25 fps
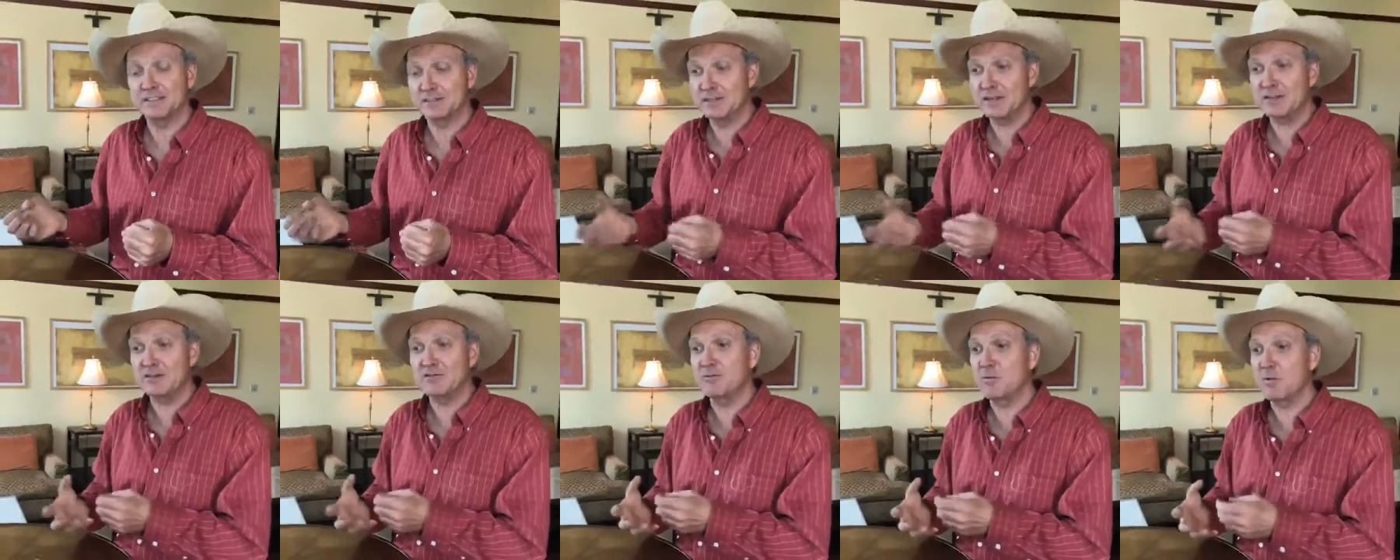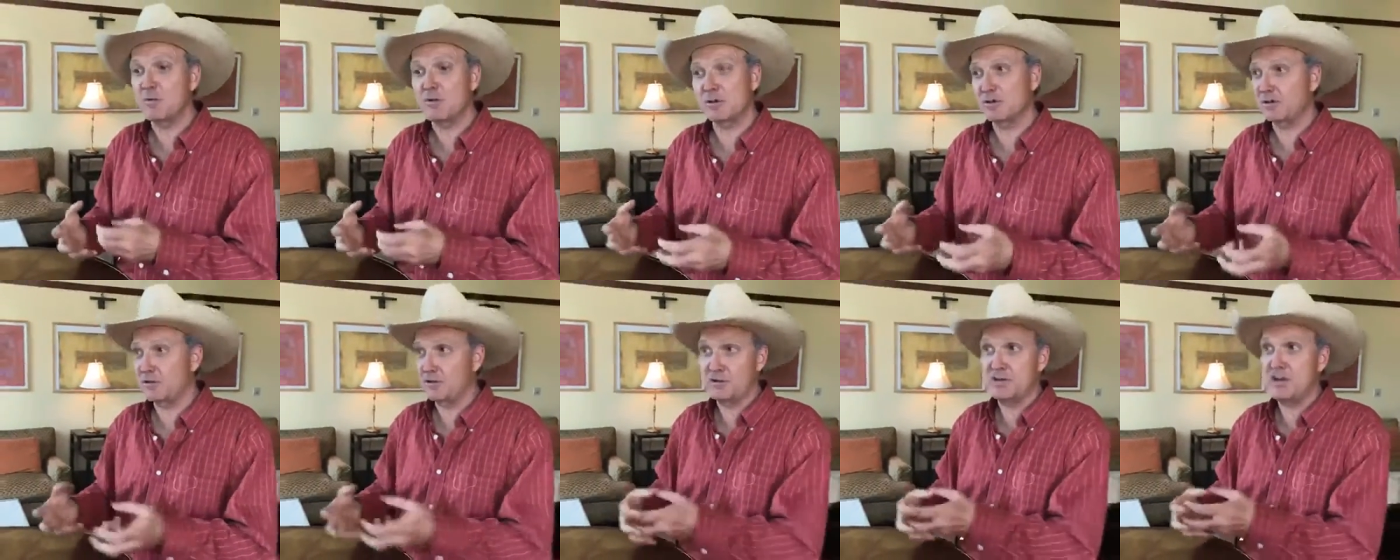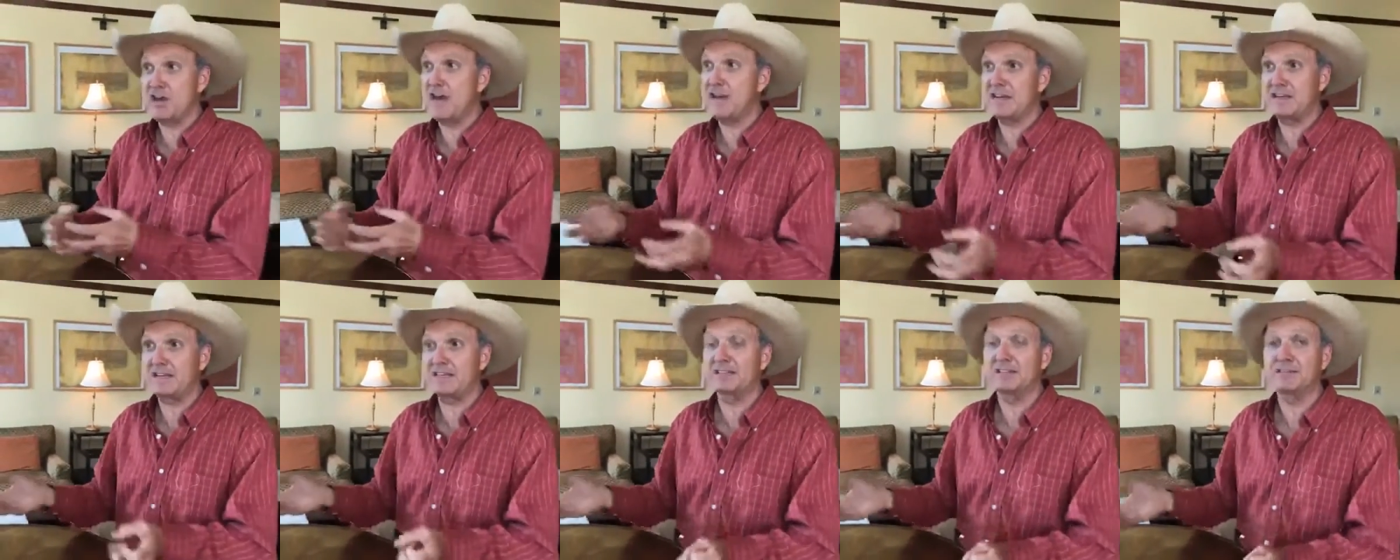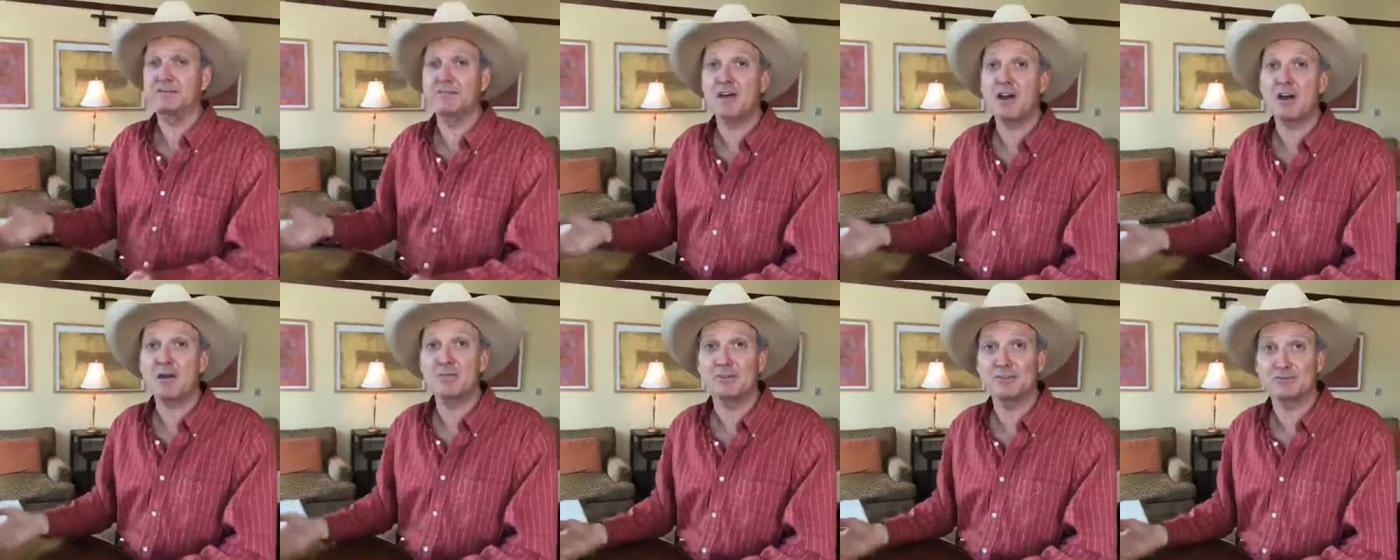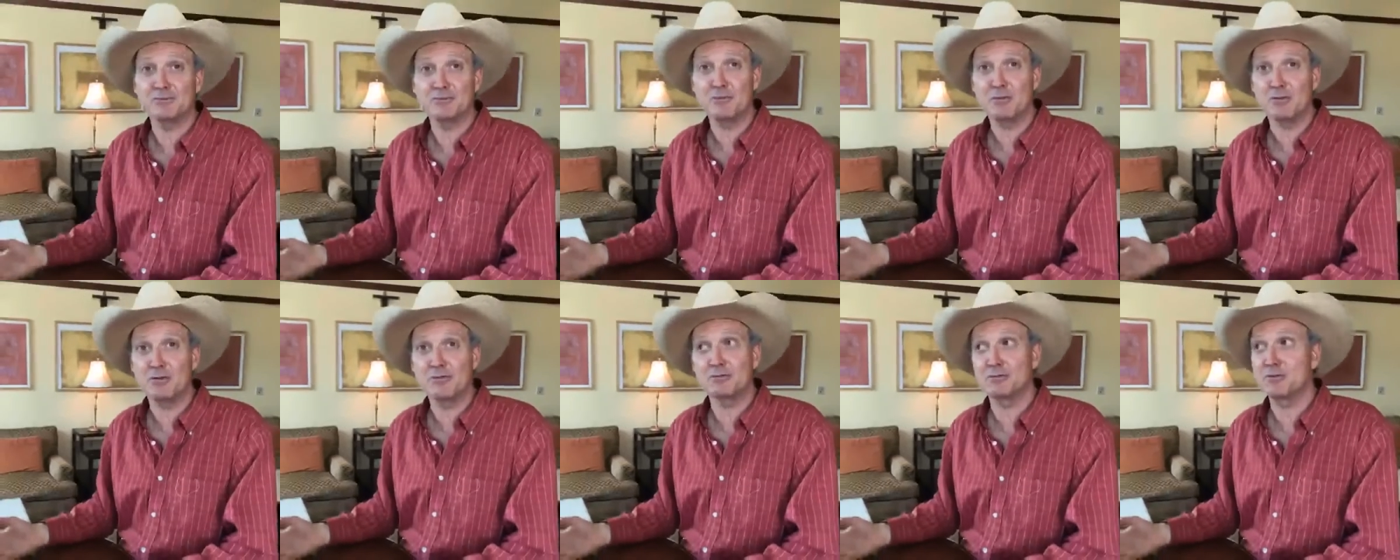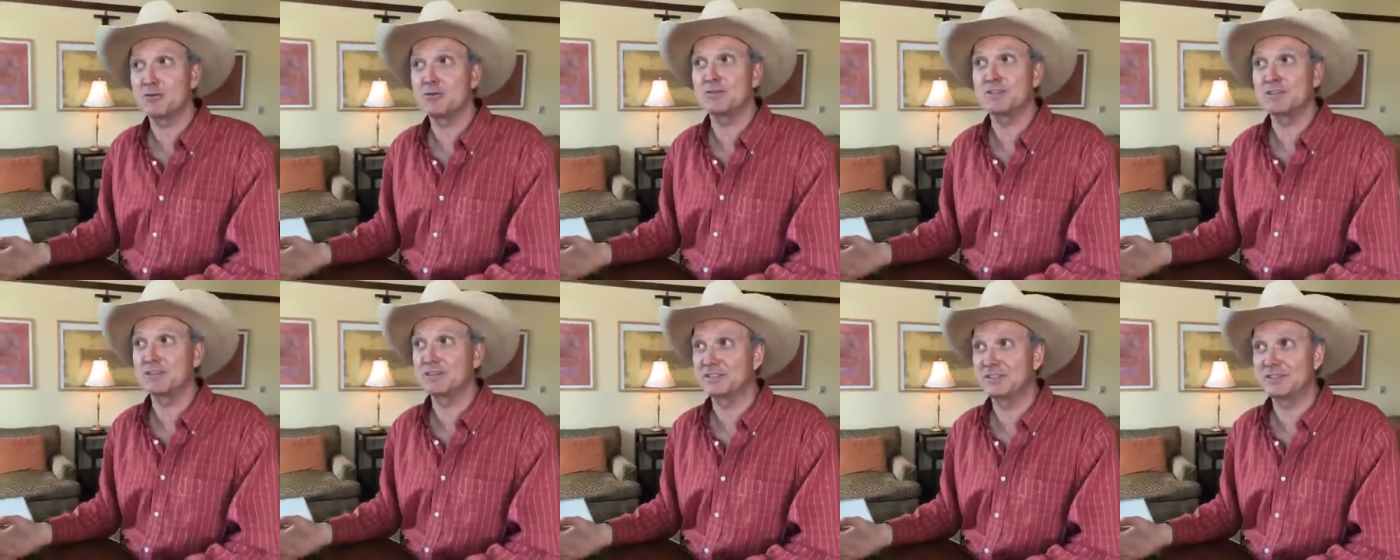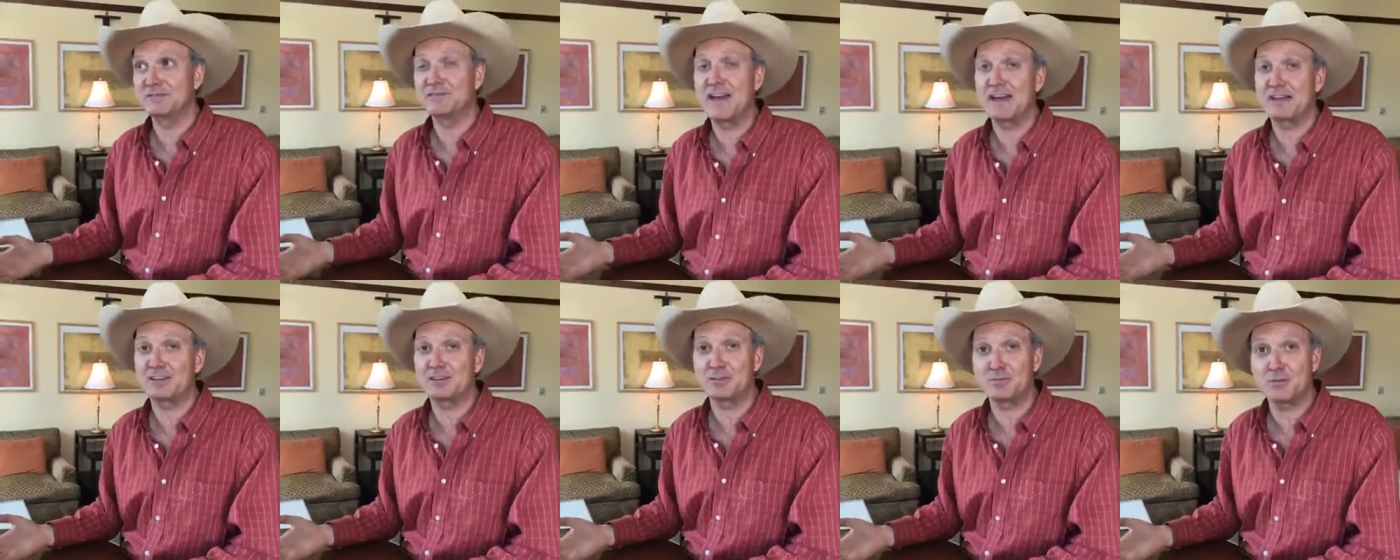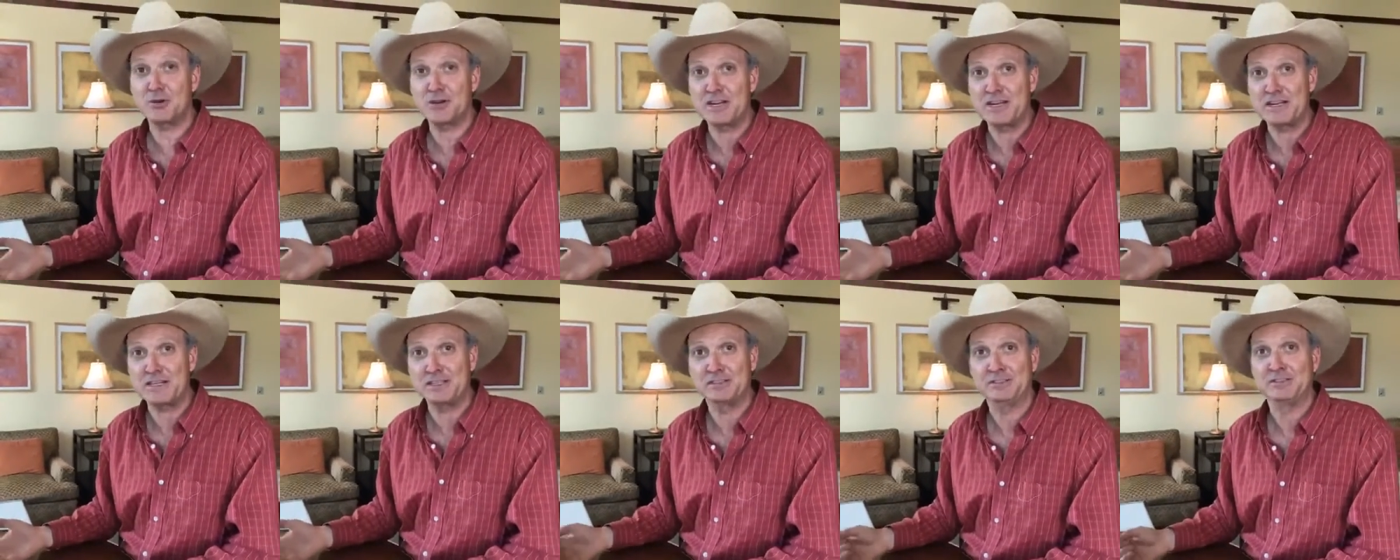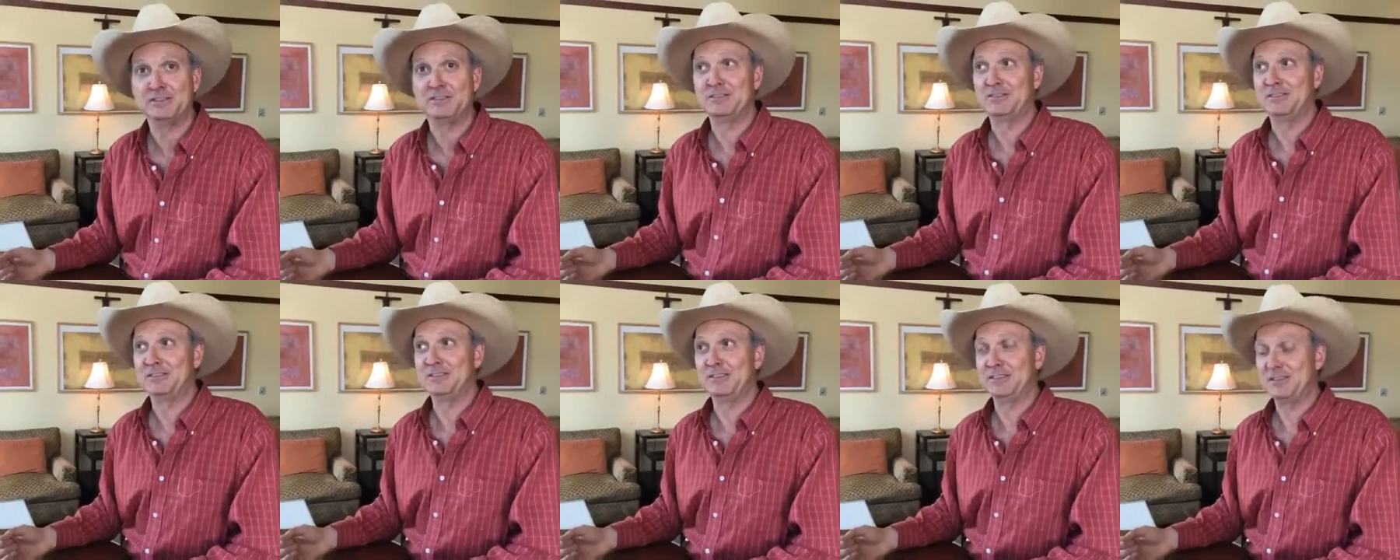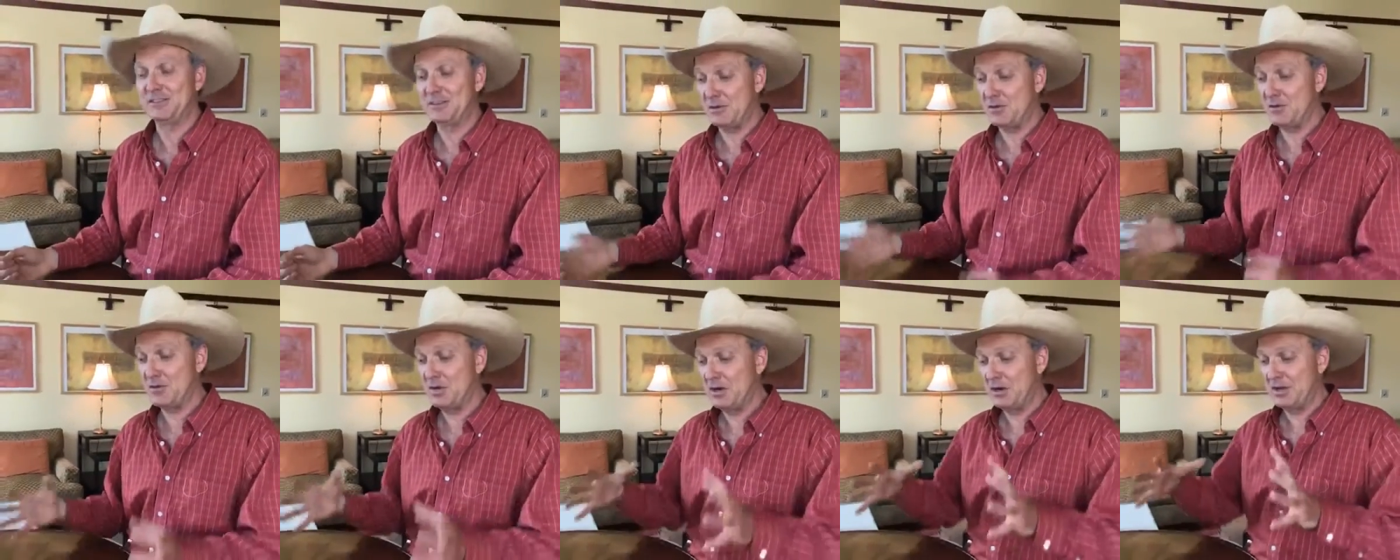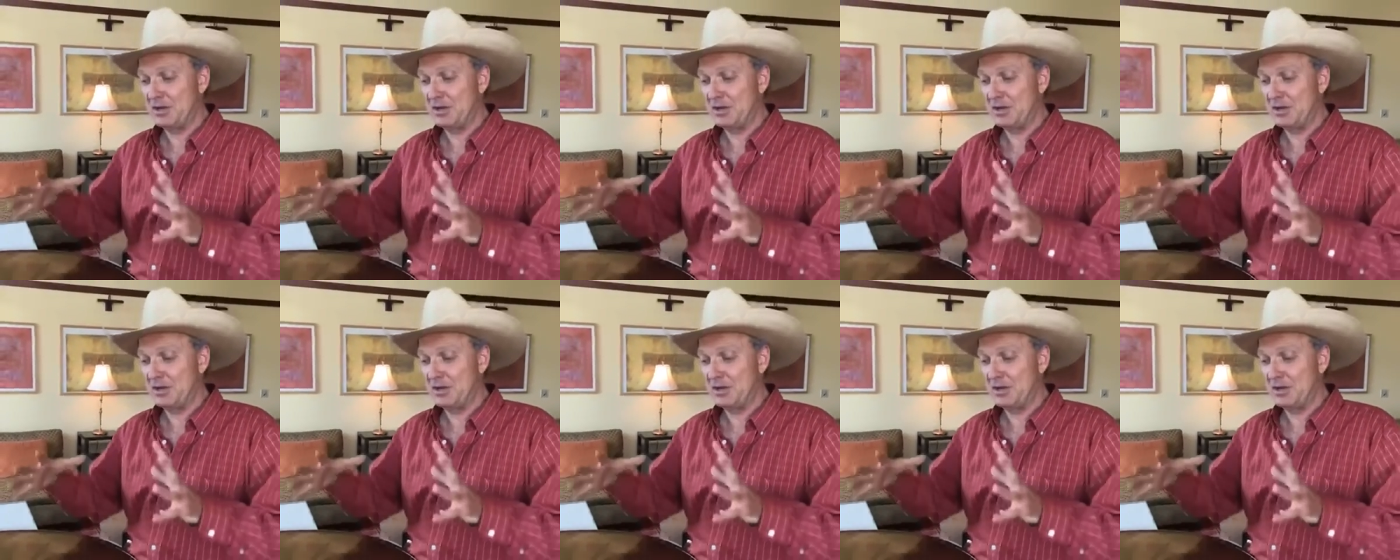therefore creating an environment for rodents, in fact, to breed. So